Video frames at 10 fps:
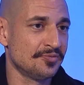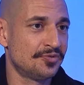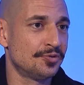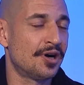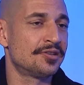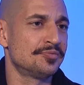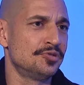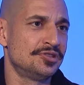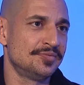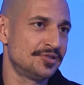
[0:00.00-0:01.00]
a few other
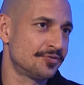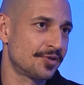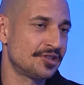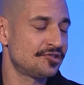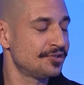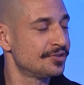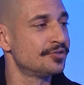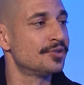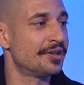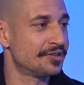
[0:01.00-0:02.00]
museums in Russia, in the
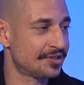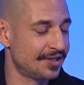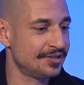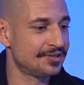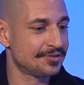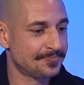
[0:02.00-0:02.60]
United States.